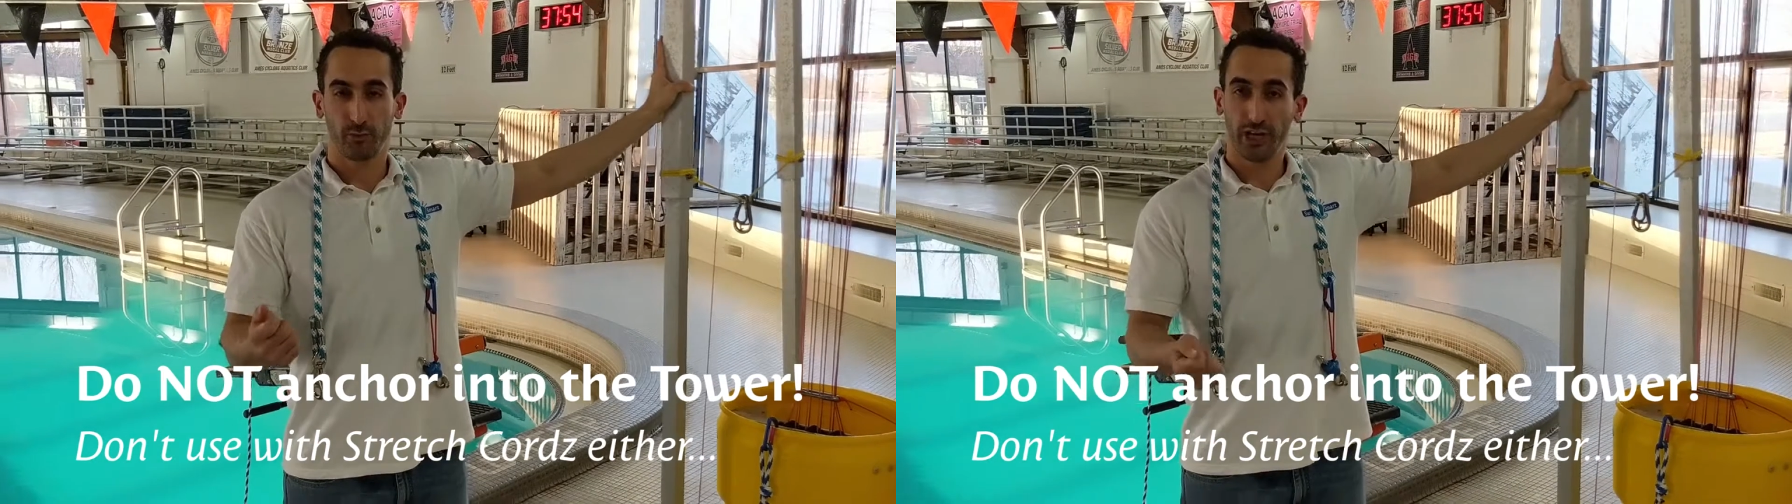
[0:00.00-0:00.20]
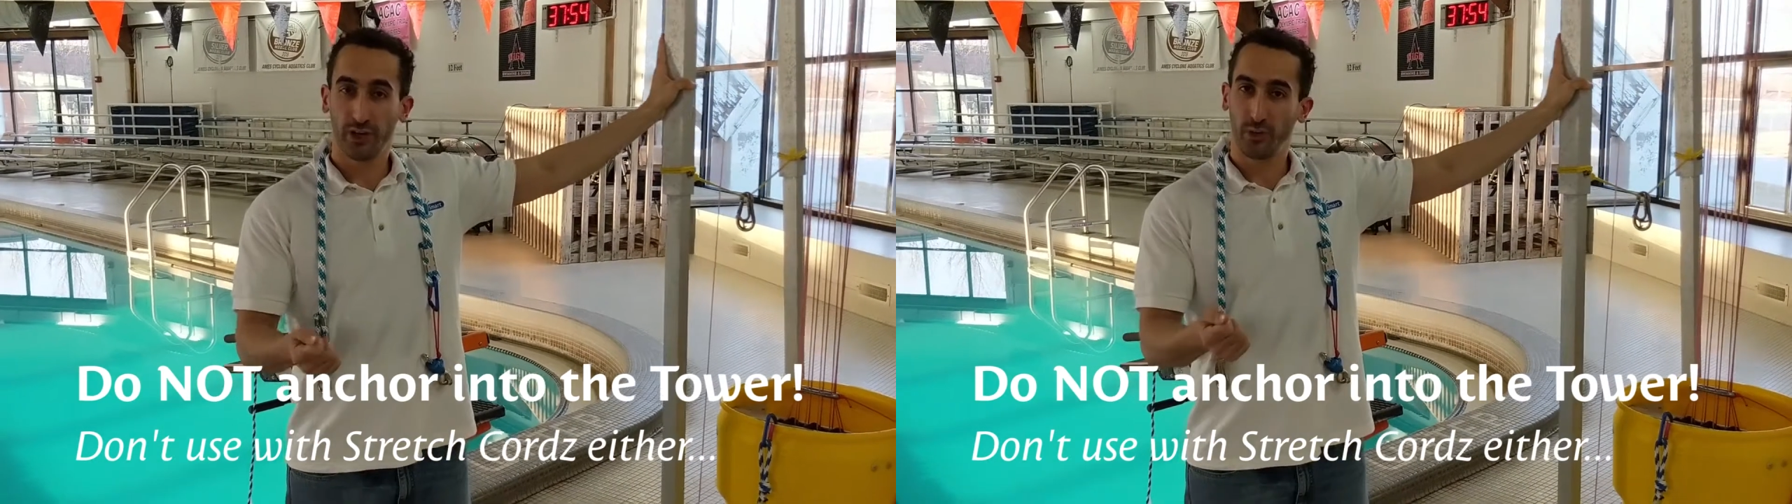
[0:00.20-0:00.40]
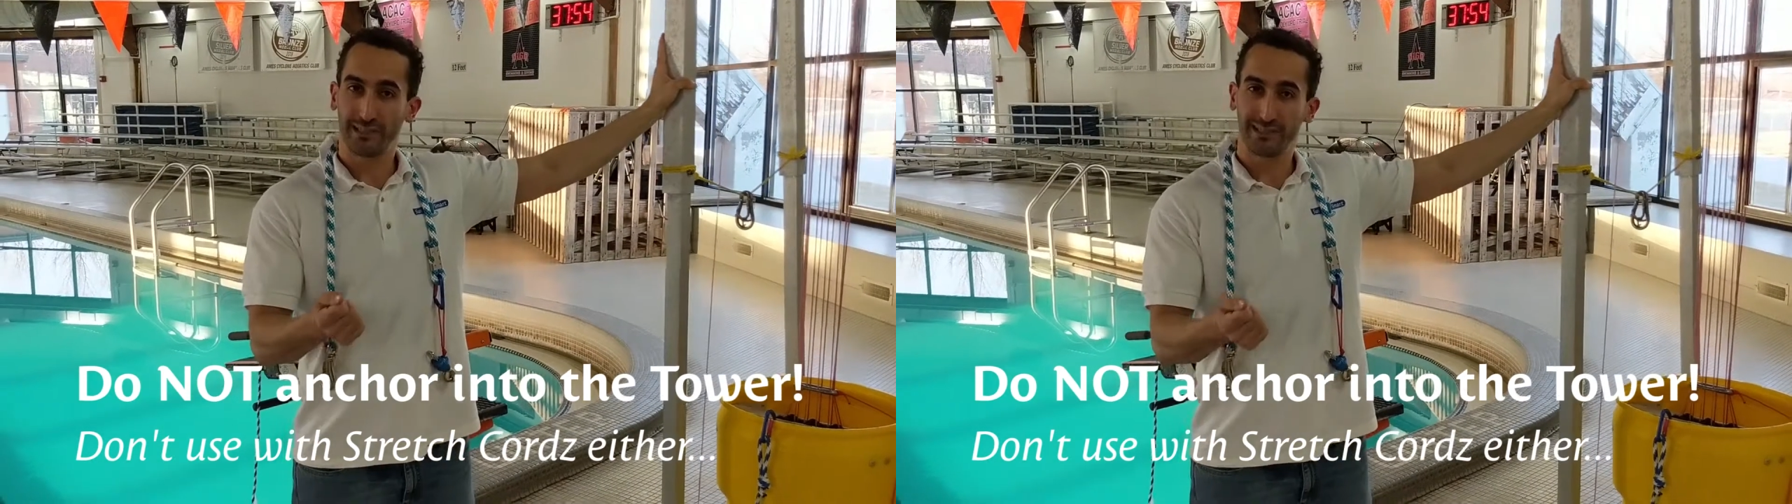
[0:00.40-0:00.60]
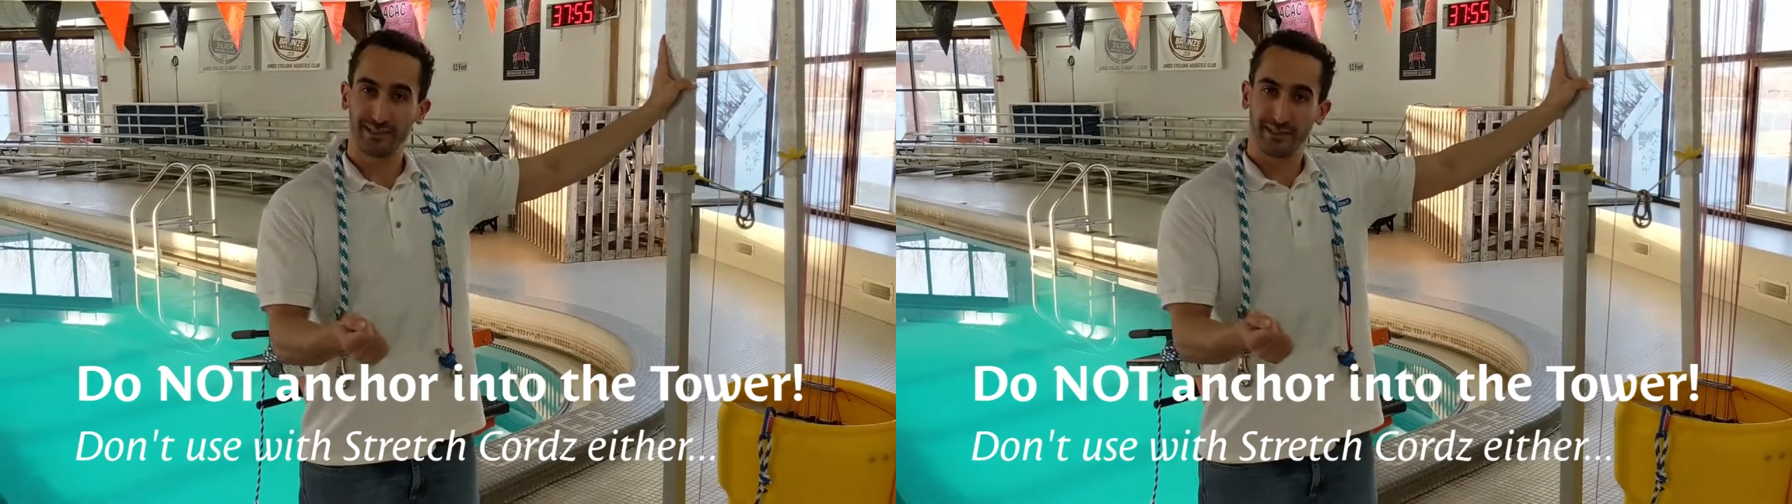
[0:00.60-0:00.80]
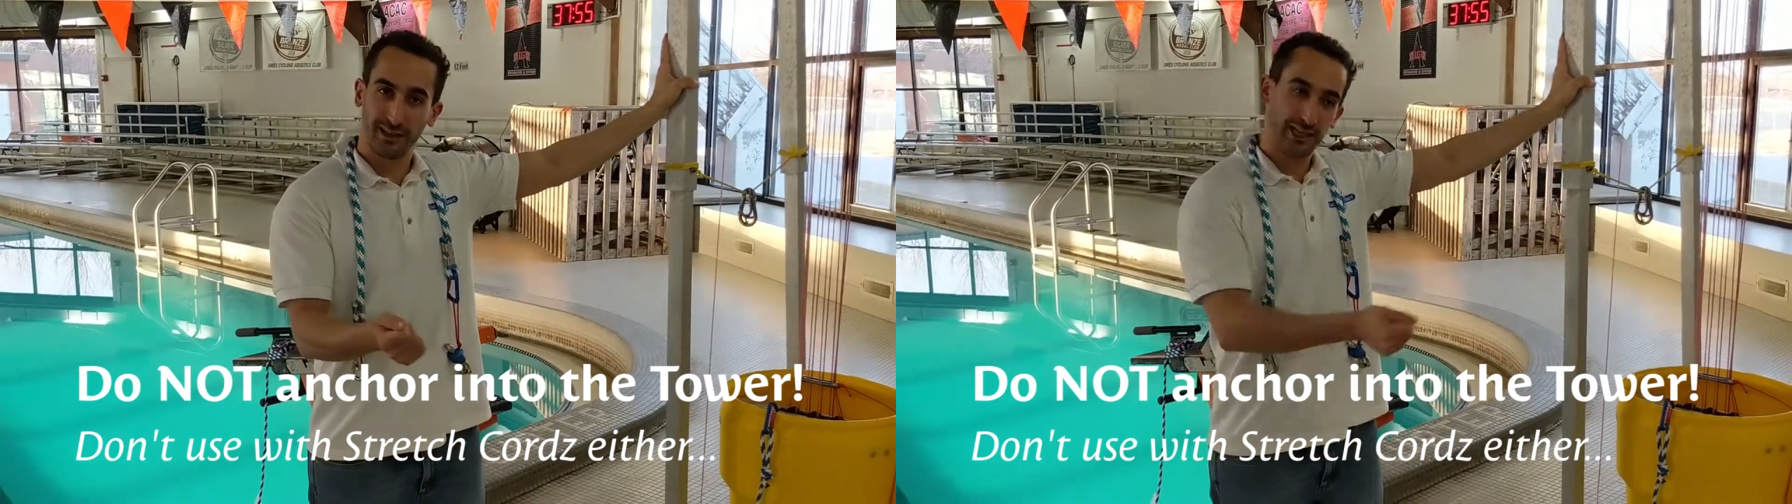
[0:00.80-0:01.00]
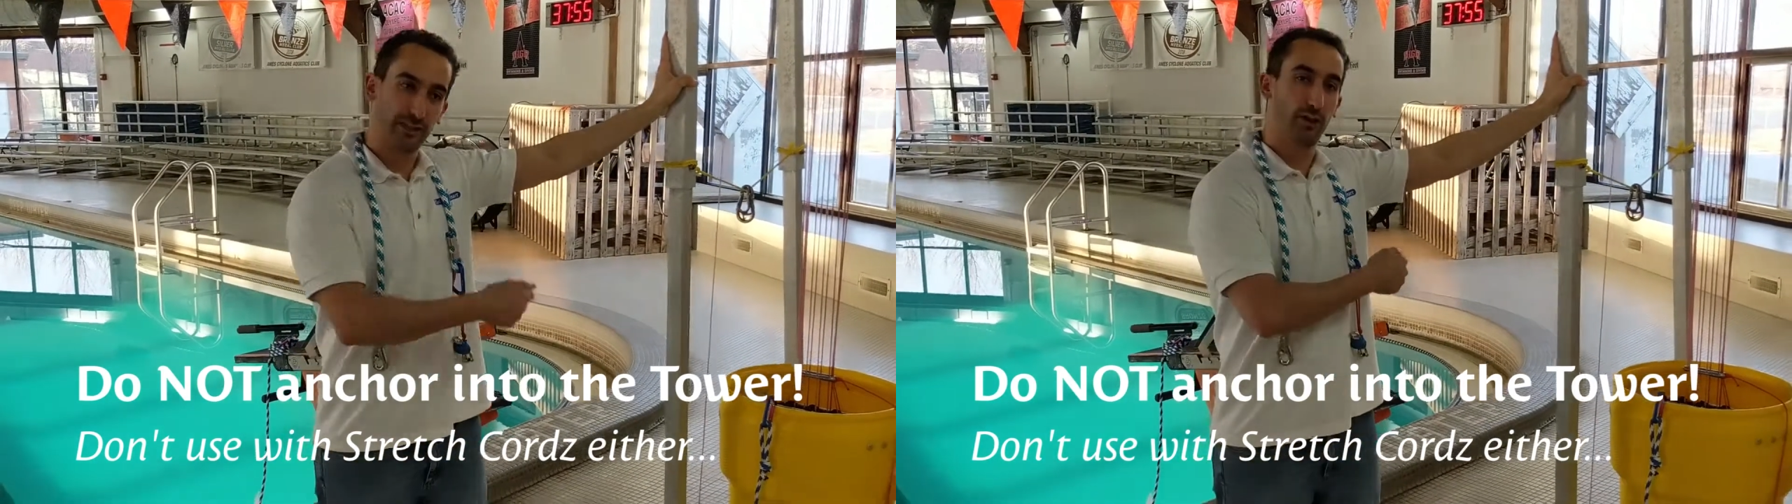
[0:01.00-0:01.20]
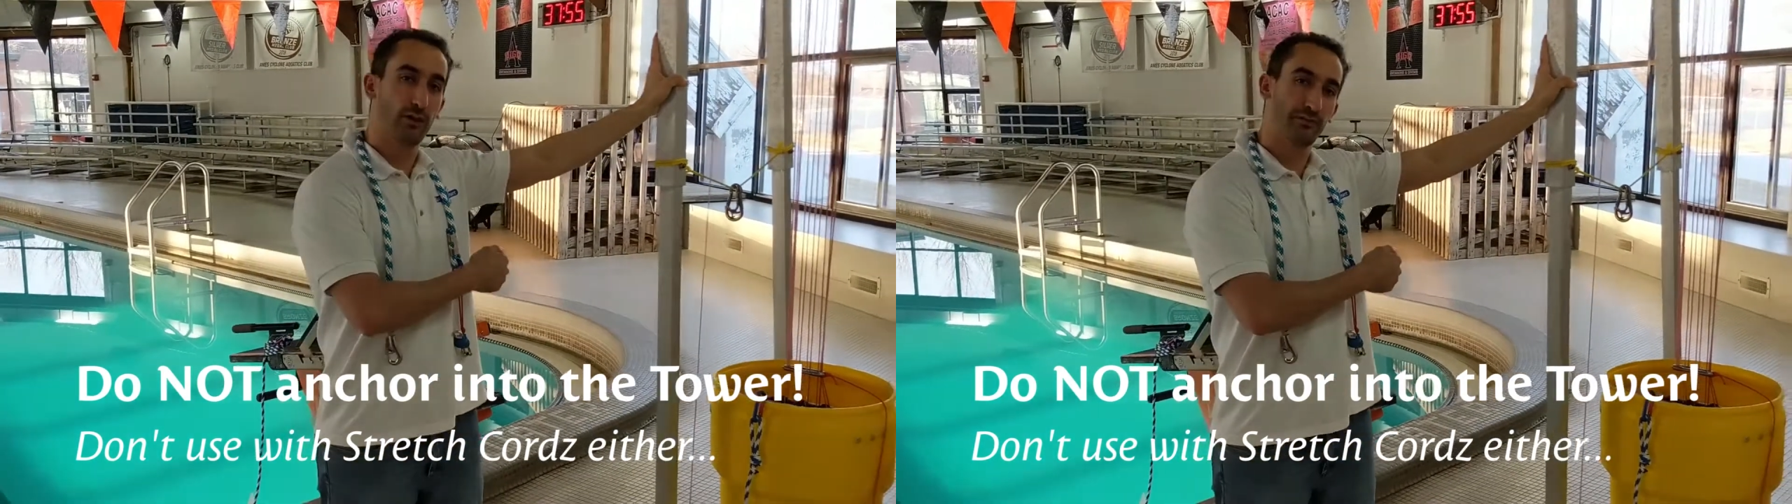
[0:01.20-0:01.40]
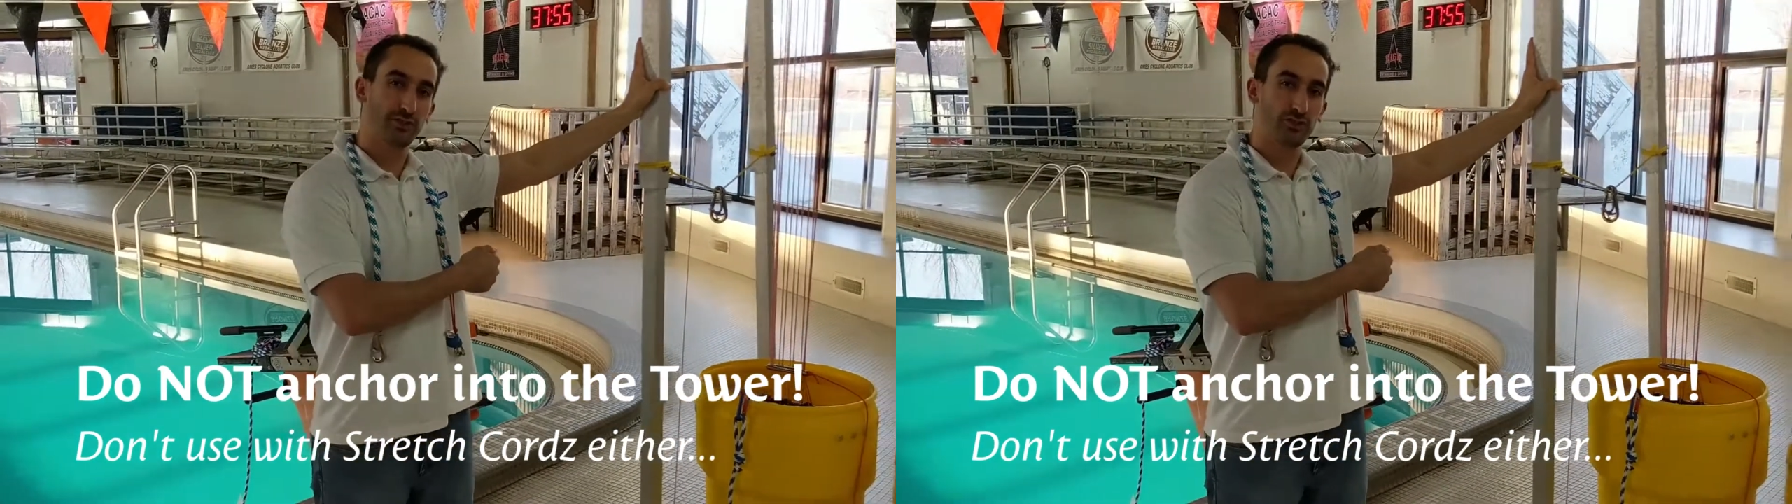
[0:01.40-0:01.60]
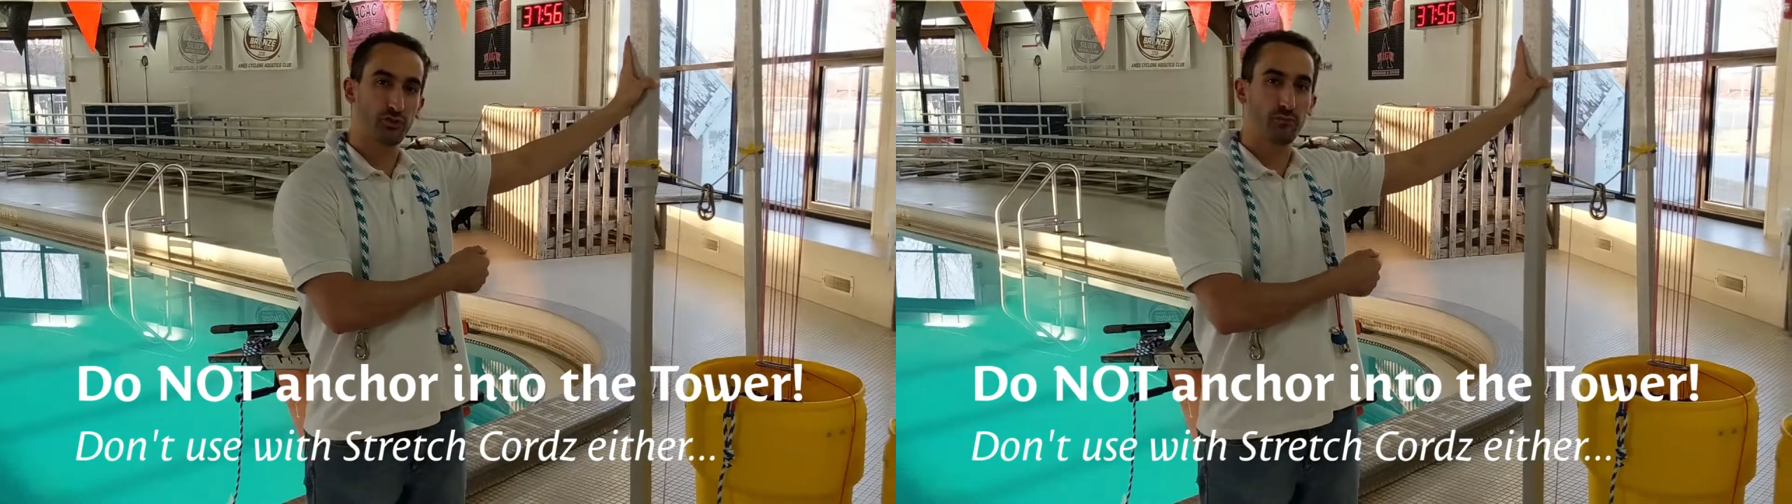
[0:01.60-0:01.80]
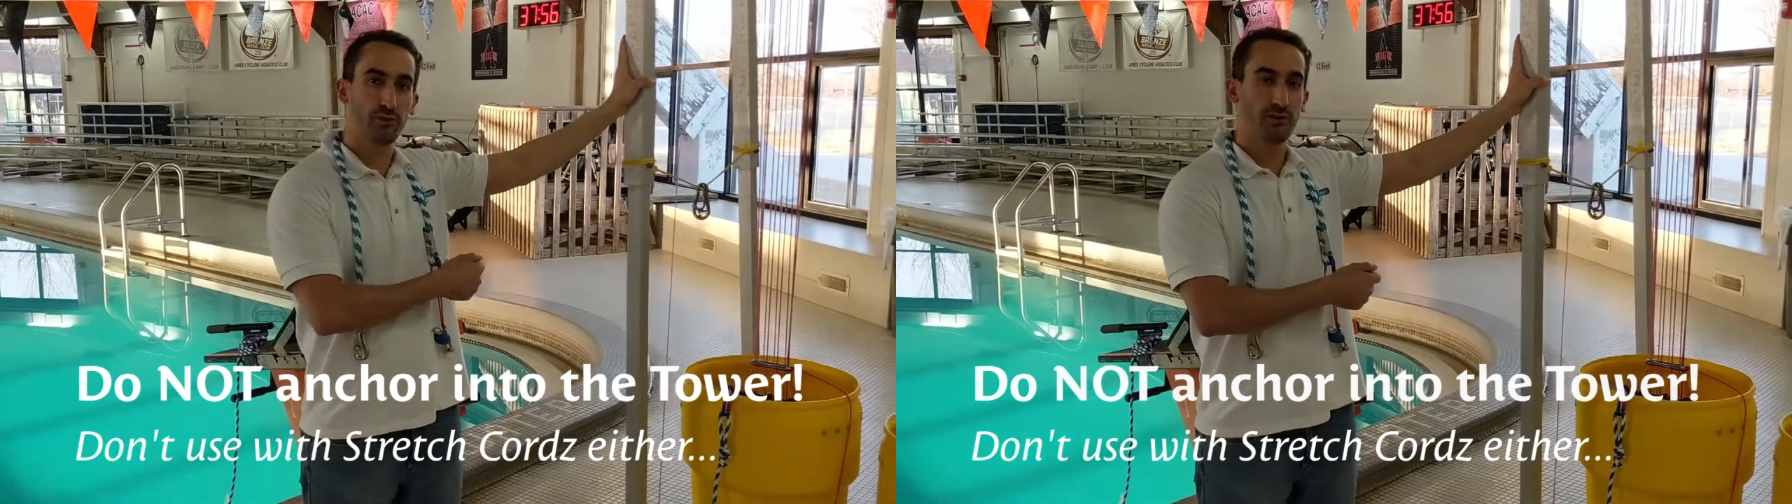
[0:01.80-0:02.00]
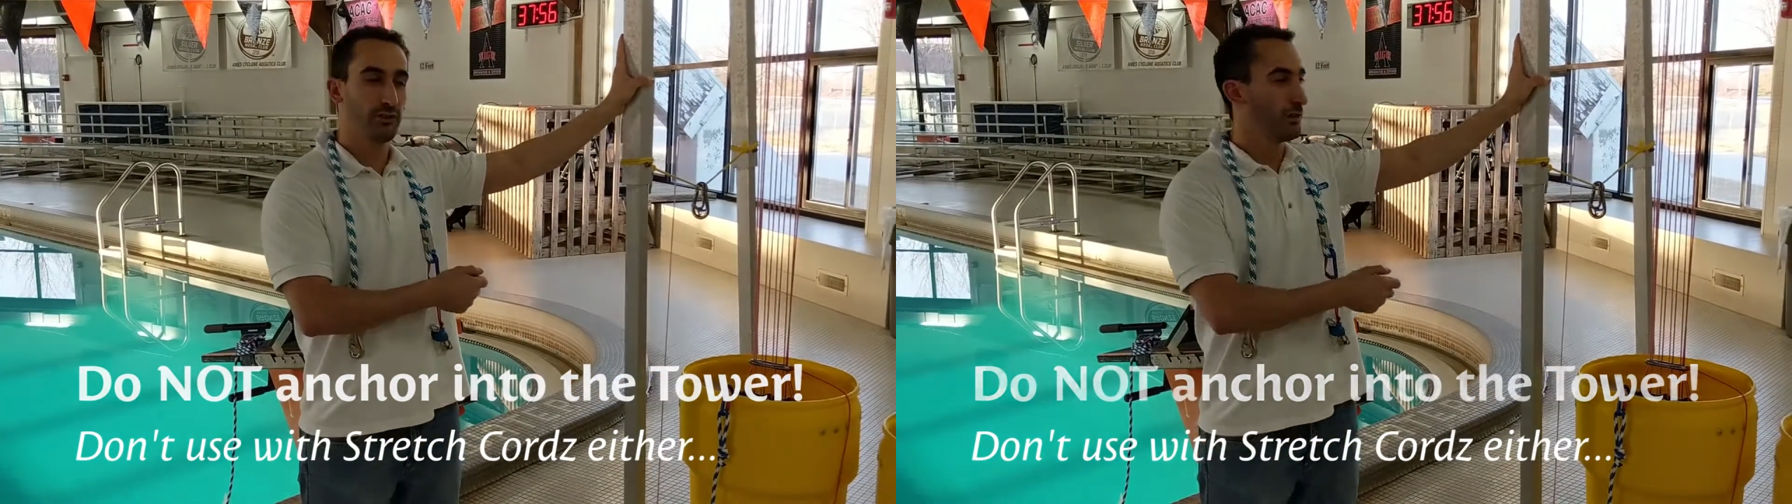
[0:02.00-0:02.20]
breakaway didn't let go of the swimmer,